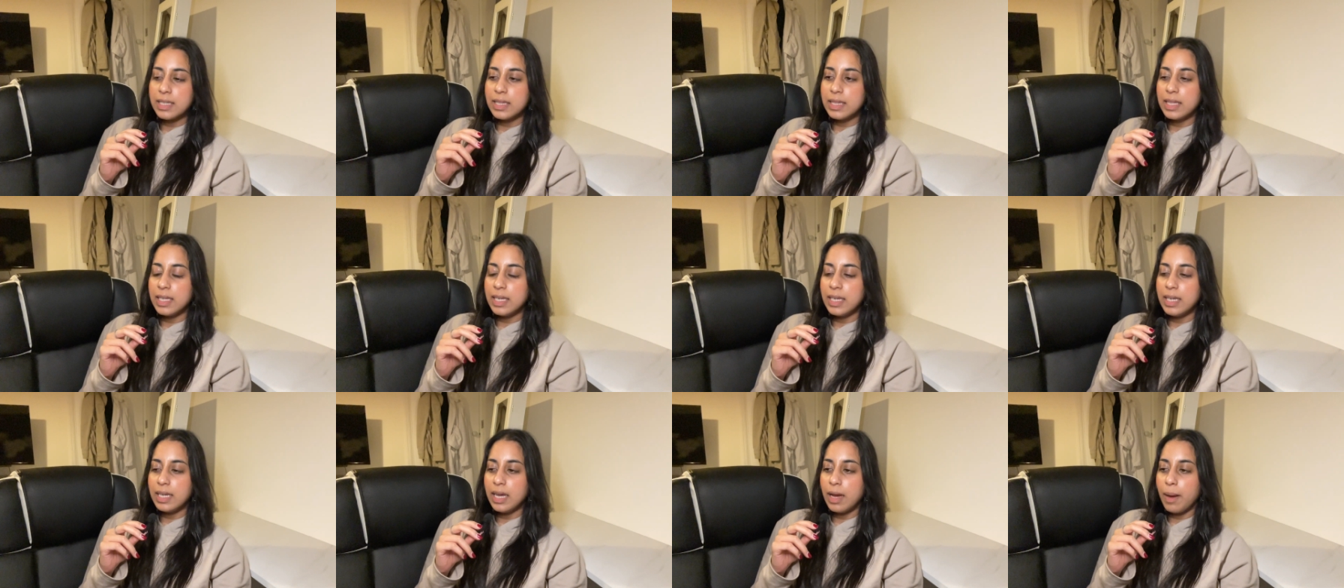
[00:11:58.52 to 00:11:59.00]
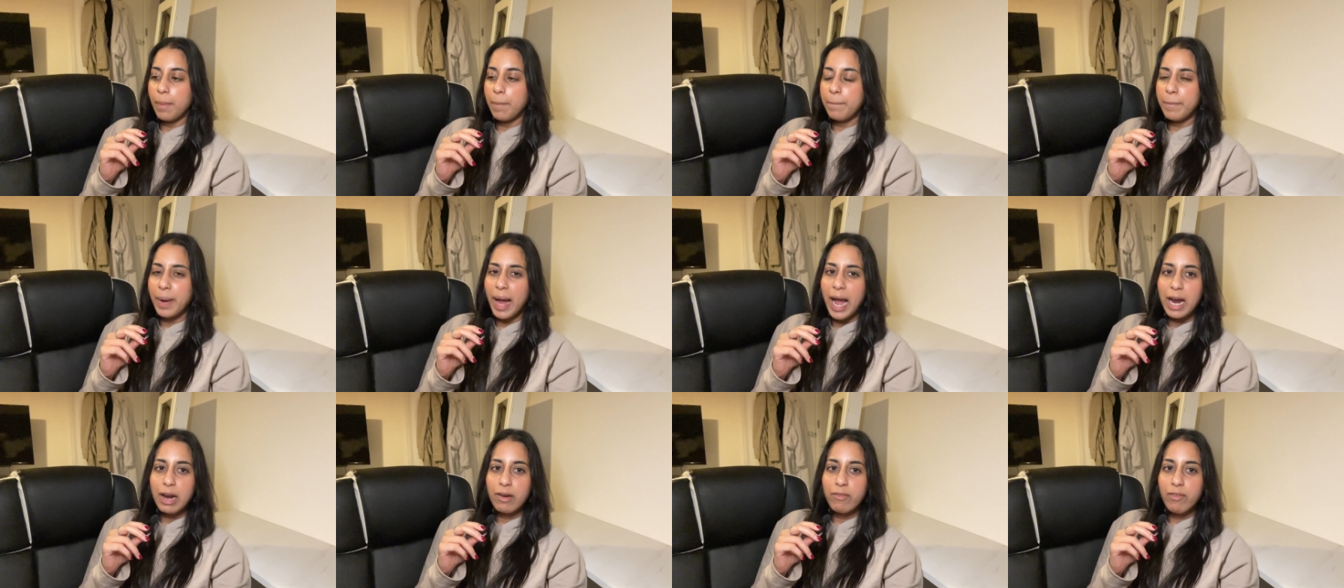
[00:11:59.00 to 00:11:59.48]
the
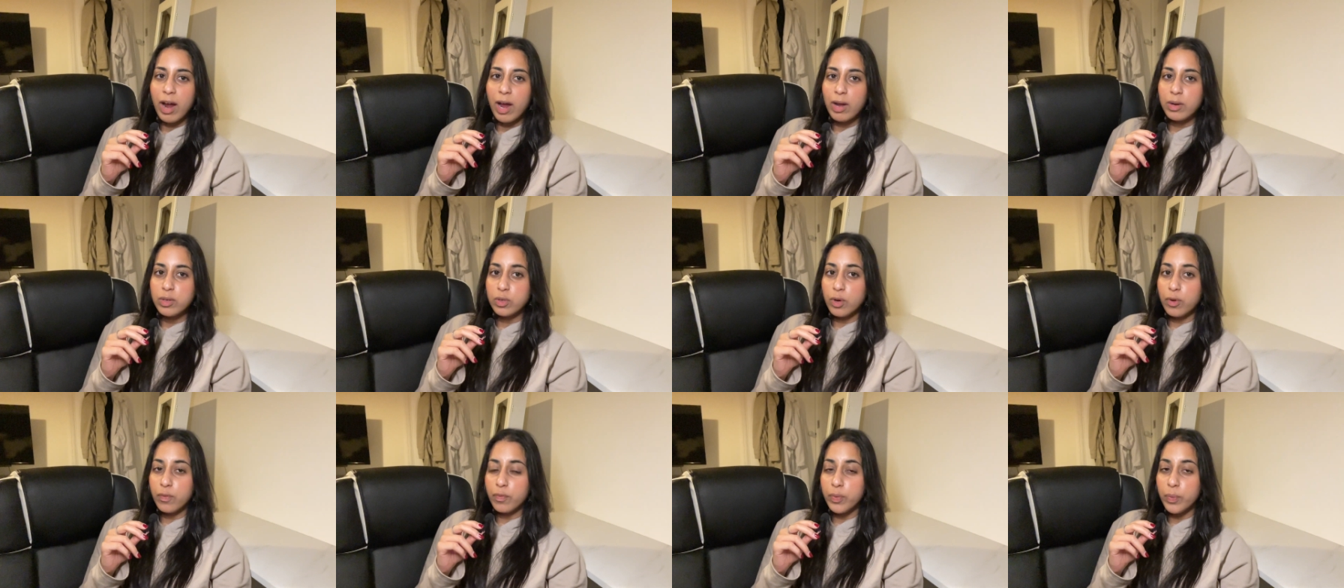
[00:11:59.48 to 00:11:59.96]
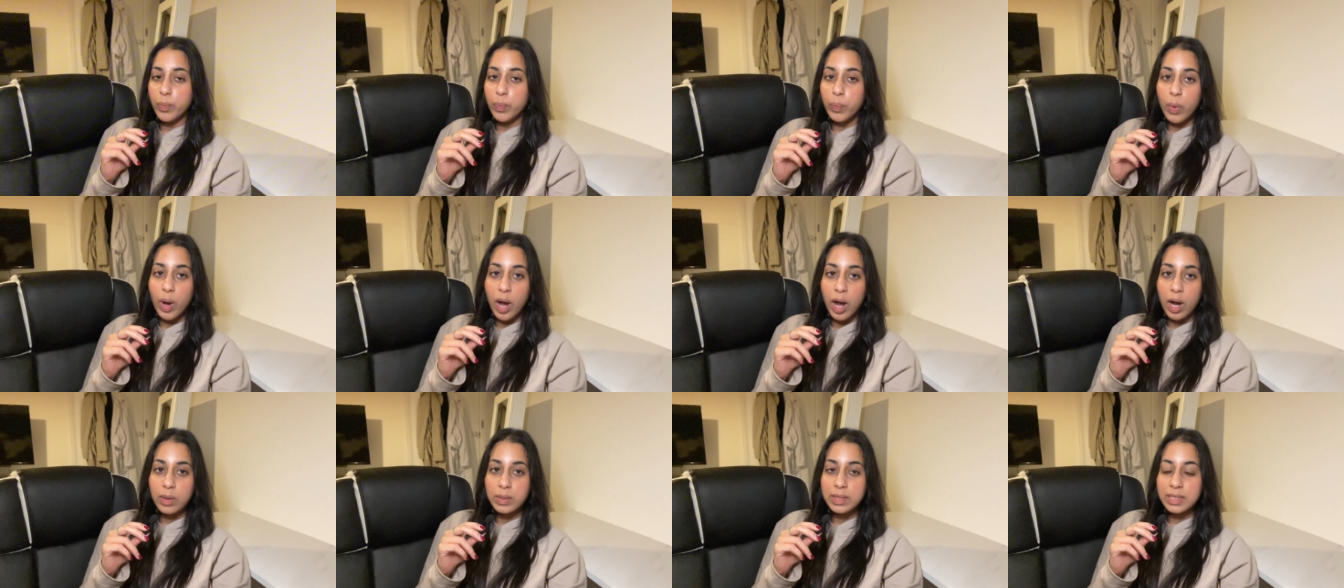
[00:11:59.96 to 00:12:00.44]
background of the
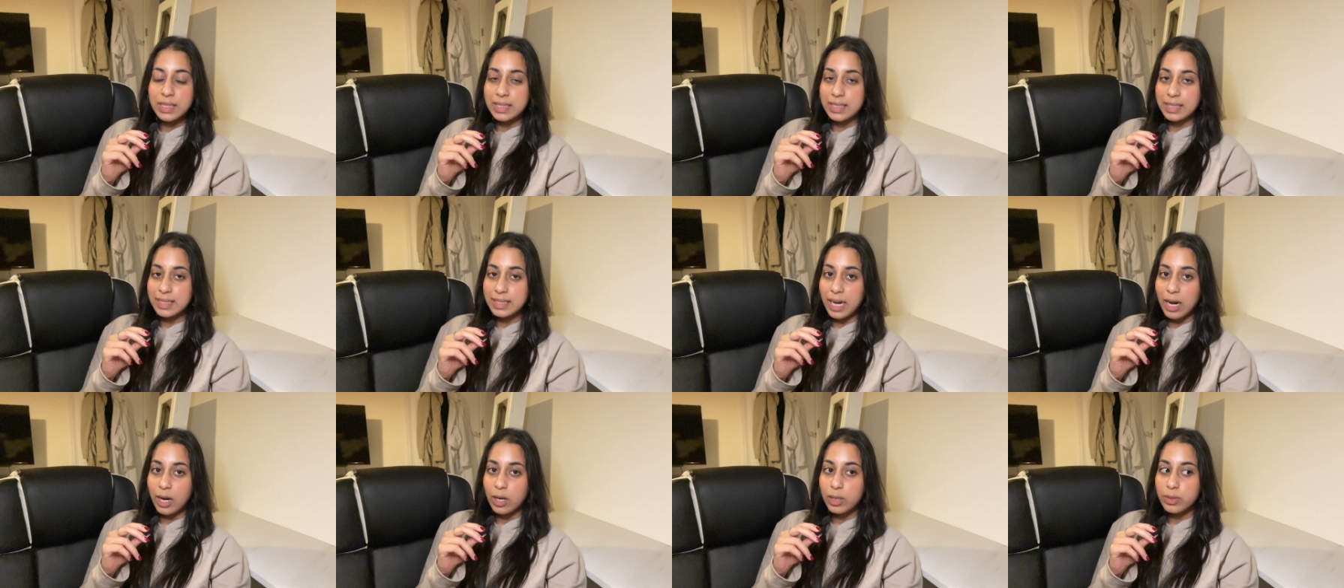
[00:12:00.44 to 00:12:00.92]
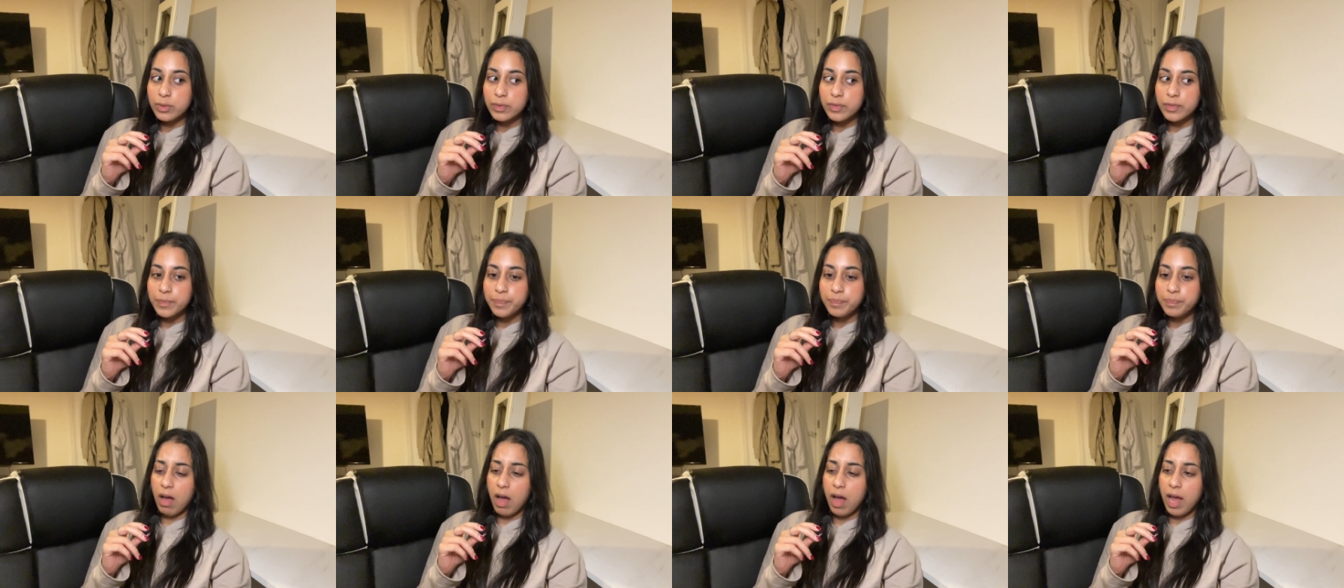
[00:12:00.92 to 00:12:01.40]
world itself,
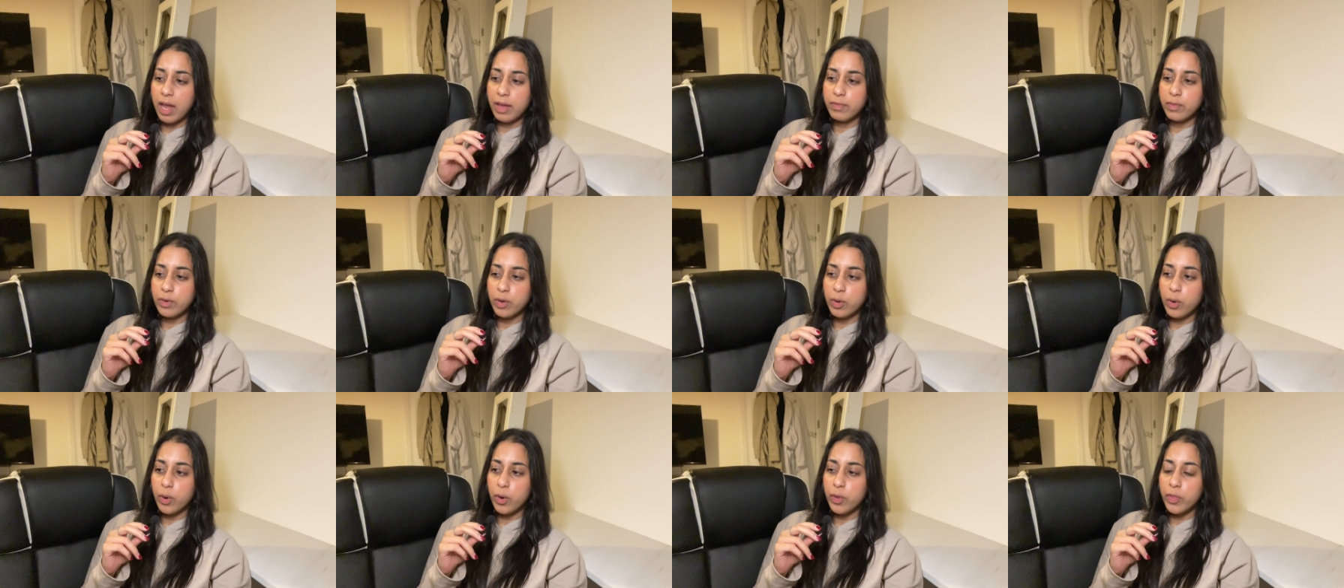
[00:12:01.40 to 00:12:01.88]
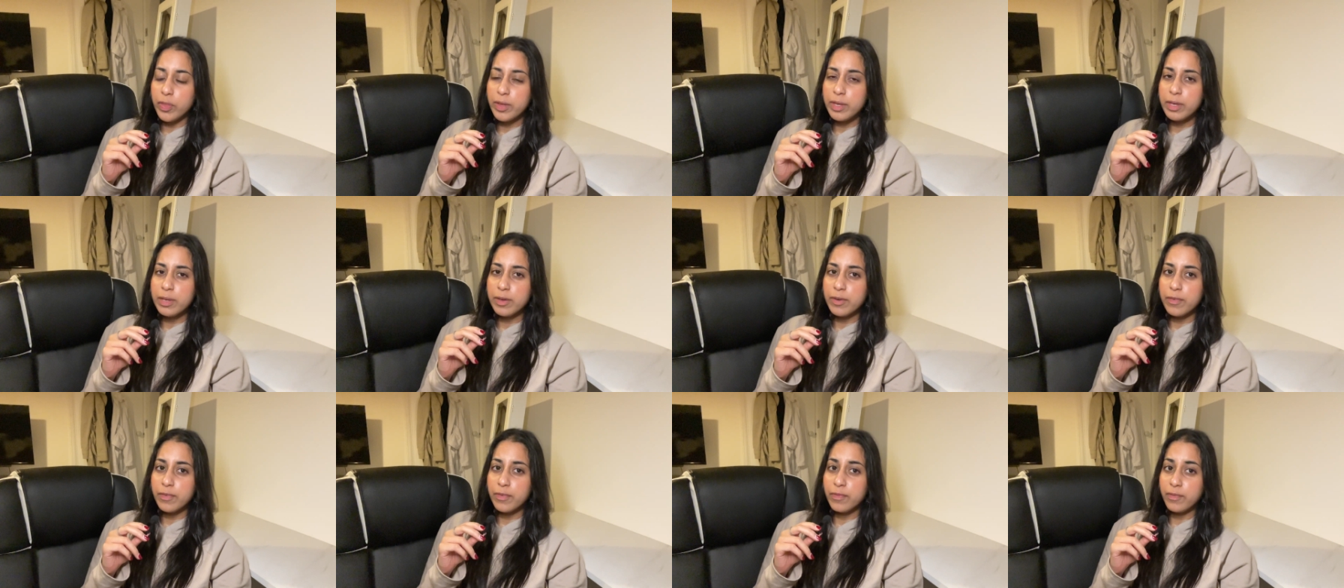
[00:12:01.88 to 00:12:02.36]
I've got
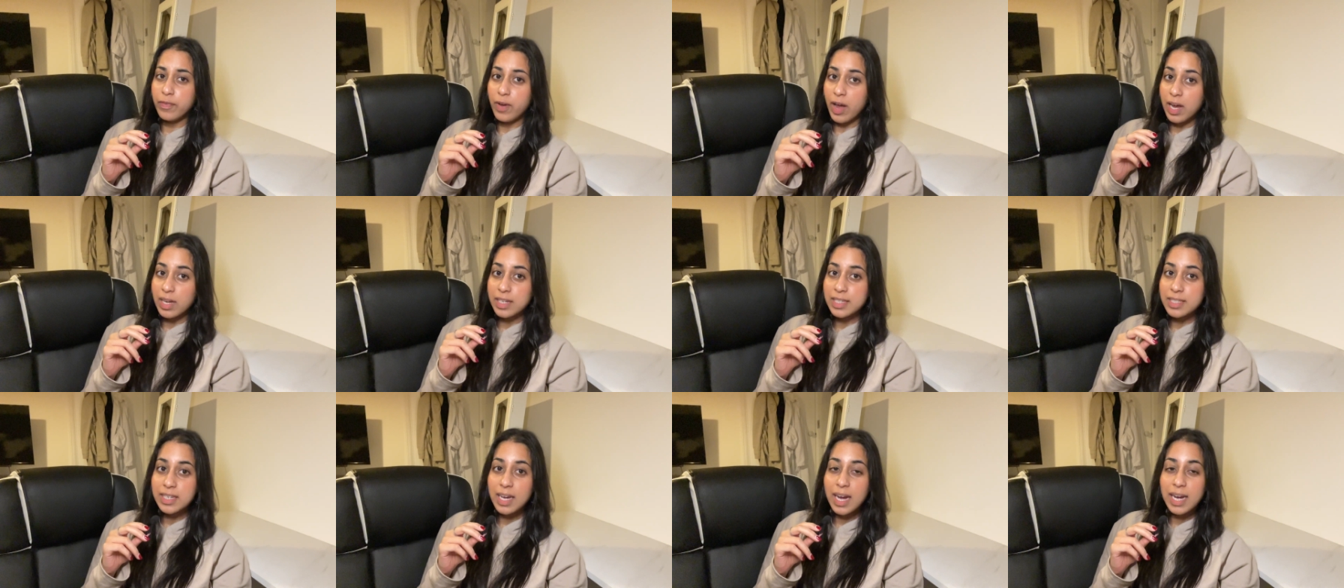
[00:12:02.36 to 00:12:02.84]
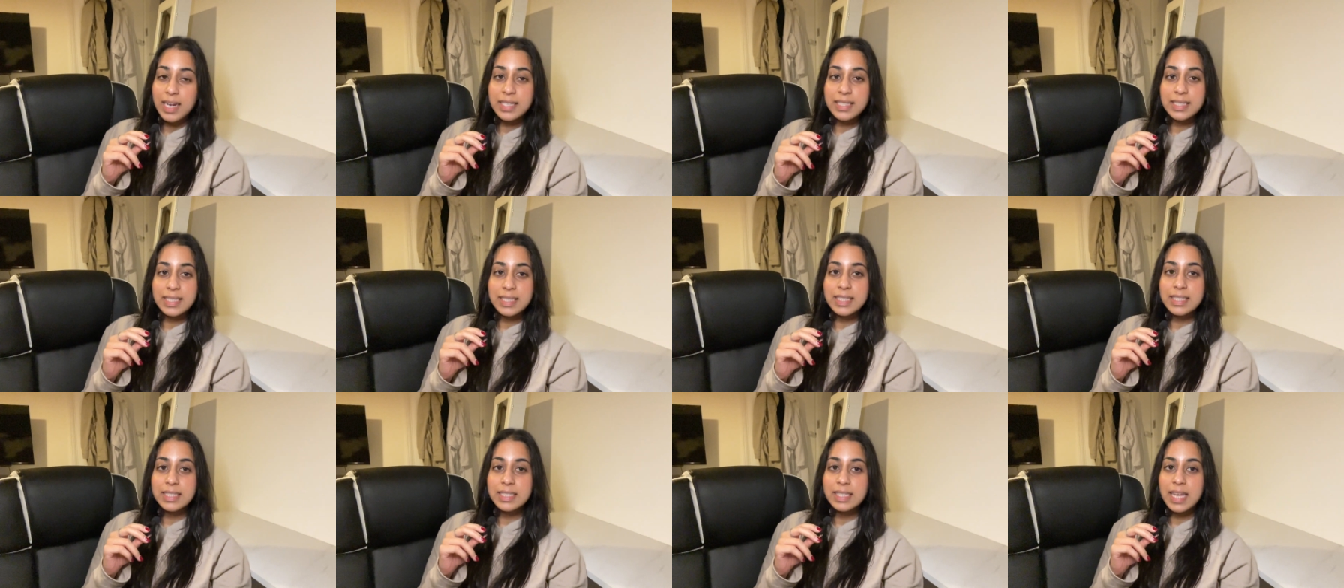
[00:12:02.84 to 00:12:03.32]
the first
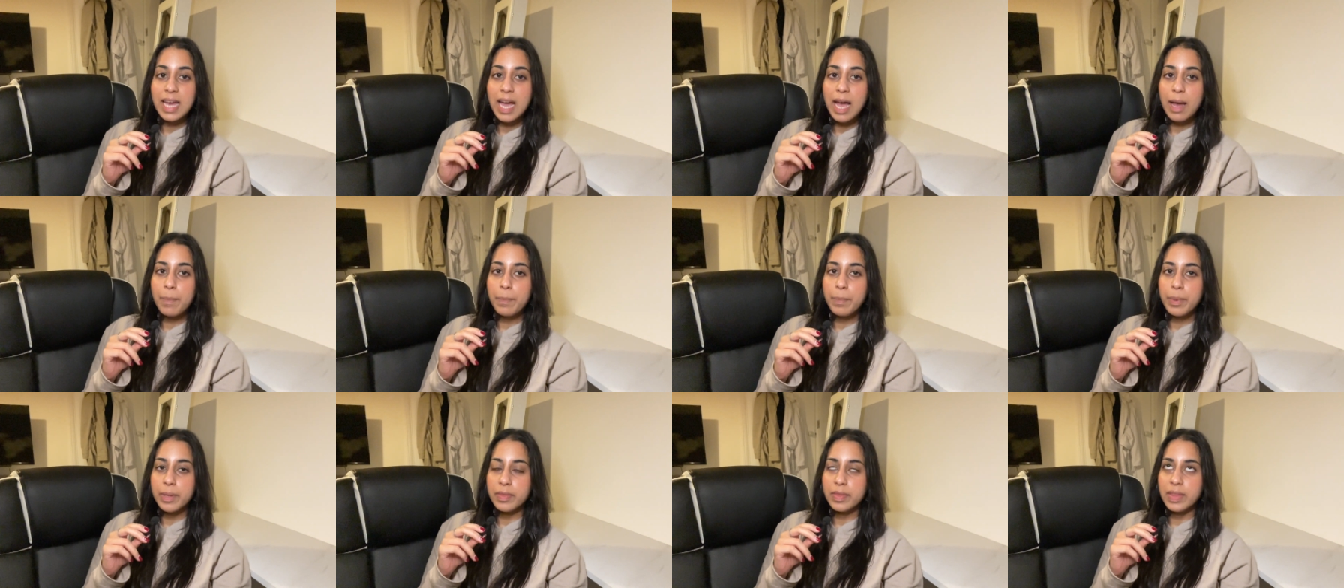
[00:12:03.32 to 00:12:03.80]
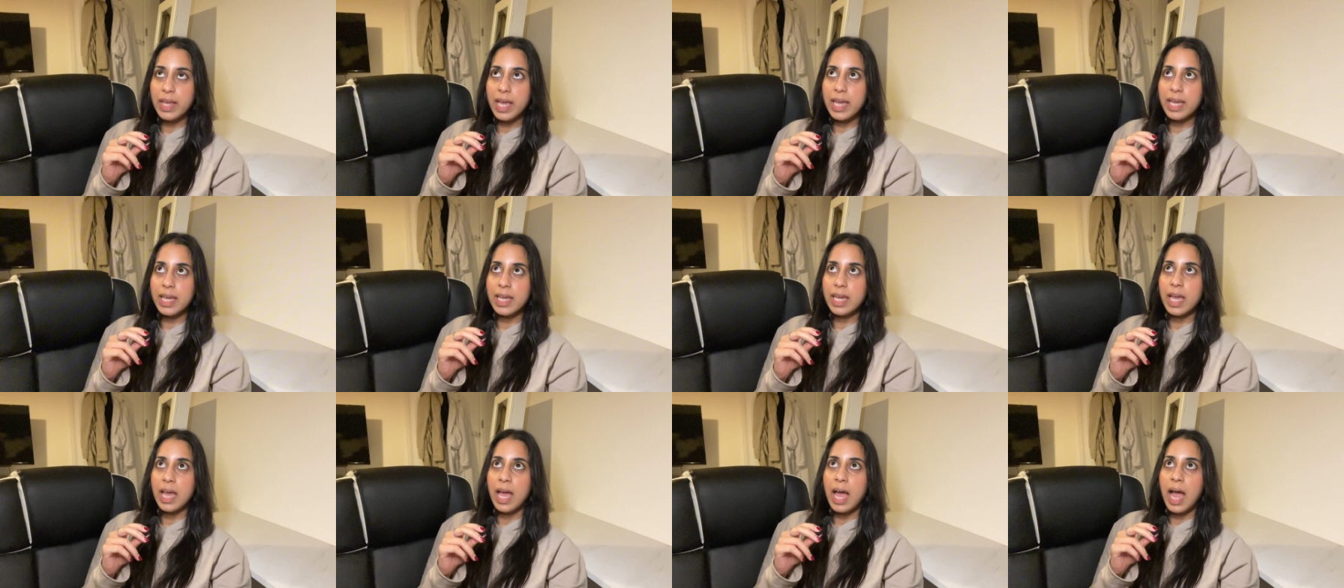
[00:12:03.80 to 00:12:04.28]
ideas there, but they